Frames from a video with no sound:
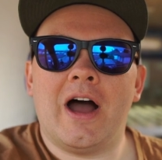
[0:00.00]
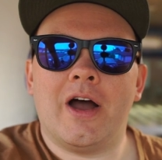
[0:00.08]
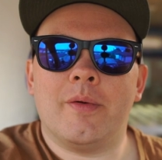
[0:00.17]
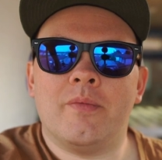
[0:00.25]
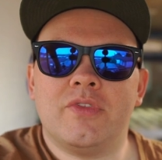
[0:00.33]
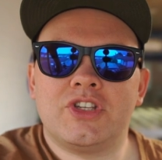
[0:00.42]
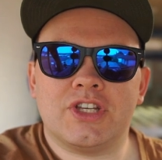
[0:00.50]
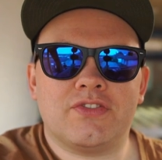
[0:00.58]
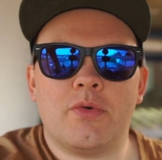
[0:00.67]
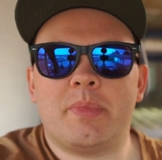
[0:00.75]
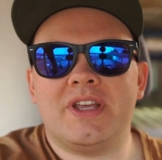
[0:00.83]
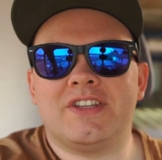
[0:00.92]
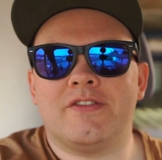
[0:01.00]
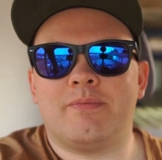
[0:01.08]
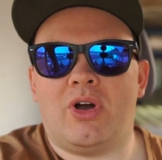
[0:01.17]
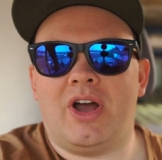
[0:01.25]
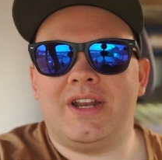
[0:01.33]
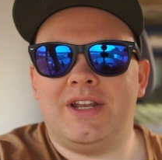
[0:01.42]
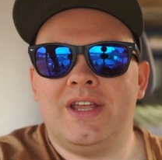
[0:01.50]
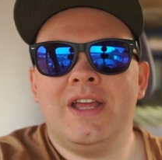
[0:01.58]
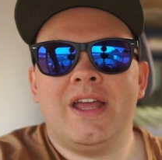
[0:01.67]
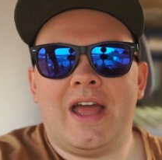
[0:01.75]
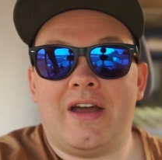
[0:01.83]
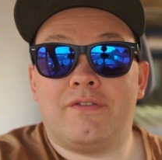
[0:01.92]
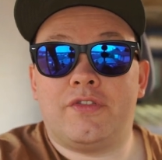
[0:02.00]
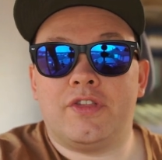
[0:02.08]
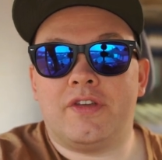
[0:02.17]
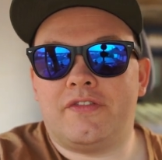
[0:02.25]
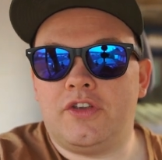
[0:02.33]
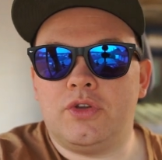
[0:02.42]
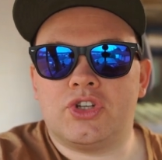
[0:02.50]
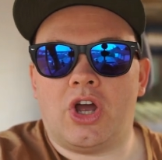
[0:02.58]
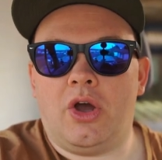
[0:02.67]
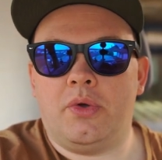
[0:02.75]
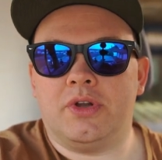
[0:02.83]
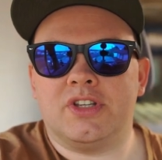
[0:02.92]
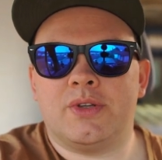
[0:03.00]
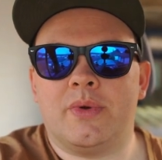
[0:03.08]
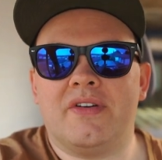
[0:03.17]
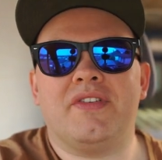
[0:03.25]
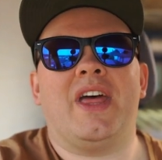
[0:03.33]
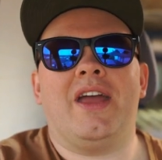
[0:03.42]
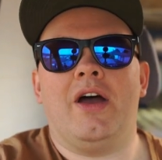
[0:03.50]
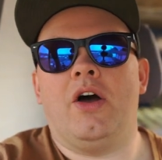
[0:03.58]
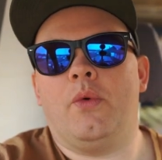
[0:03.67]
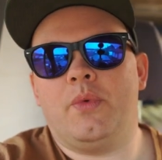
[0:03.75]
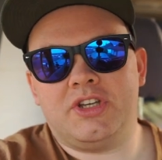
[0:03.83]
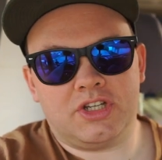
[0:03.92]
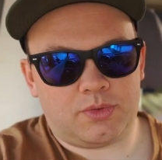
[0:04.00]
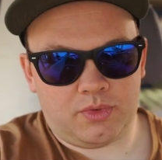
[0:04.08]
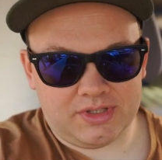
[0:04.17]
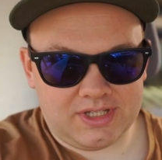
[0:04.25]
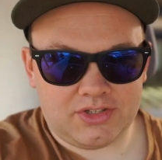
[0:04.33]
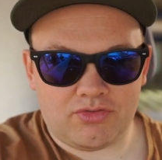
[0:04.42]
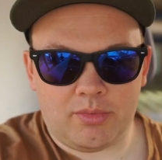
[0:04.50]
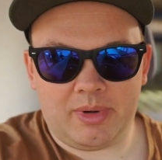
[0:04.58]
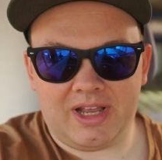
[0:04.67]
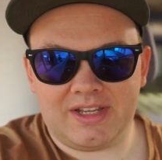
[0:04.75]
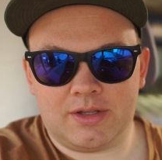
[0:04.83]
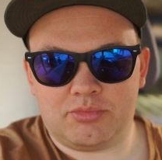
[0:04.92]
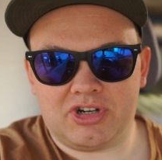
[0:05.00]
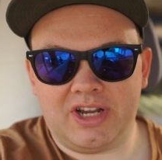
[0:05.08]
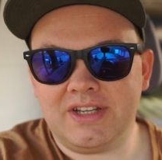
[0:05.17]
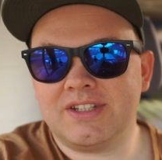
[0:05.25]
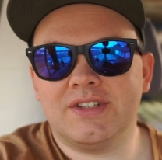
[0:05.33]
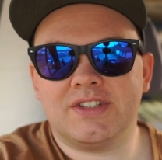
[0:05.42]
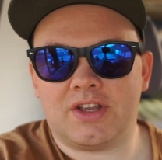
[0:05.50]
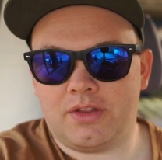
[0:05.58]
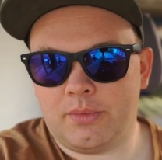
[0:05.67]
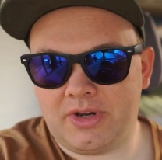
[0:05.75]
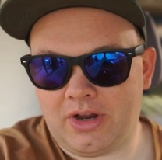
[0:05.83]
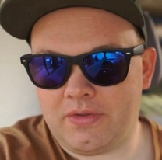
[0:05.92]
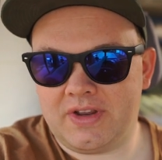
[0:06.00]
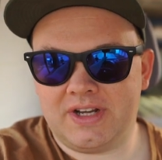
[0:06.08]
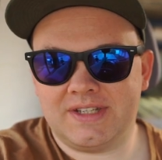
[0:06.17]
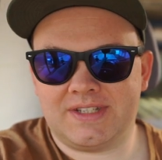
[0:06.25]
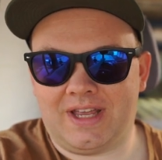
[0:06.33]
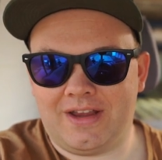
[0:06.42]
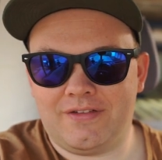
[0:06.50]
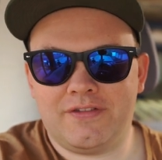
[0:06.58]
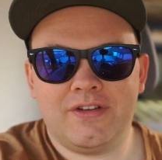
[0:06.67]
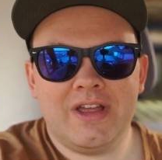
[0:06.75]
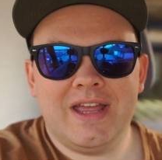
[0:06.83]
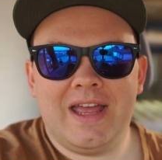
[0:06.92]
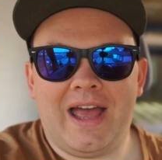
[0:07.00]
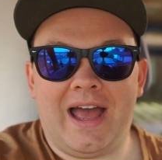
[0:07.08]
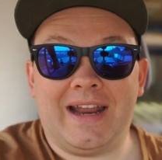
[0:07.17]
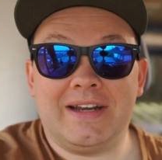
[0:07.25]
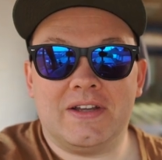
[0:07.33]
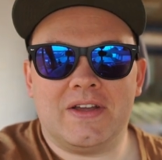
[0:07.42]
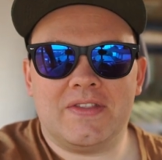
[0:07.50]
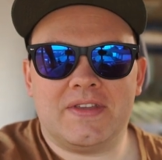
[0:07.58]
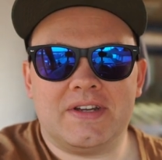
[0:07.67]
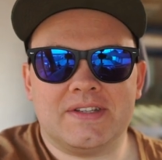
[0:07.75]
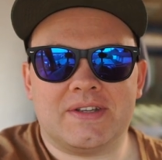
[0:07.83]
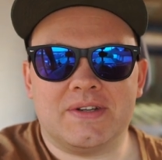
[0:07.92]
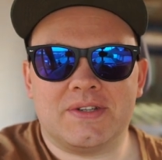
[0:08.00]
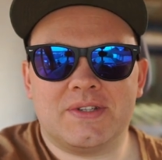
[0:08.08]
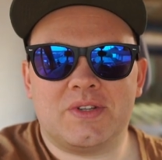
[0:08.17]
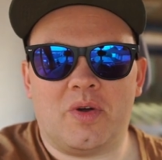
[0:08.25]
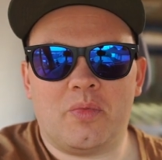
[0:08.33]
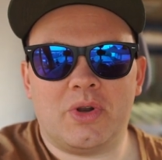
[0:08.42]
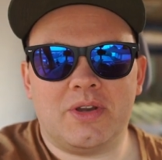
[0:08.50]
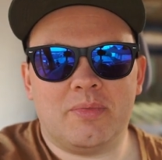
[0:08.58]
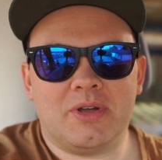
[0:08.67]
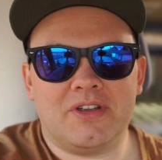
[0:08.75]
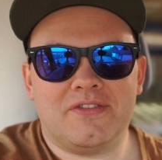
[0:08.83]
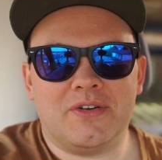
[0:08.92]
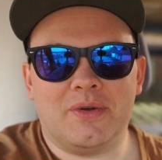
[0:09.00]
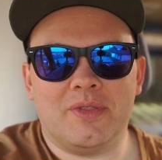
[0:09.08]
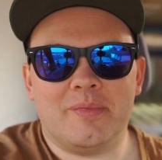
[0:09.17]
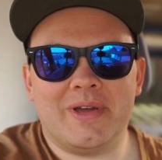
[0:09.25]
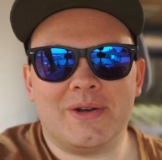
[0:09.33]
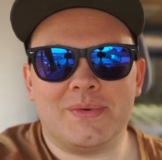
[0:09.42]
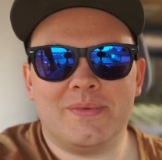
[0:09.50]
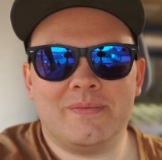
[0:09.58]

um, just for peace of mind and for the future owners, whoever they are, we just wanted to replace the brakes so that we know that it's safe and uh, that it's going to stop when you put your foot on the pedal.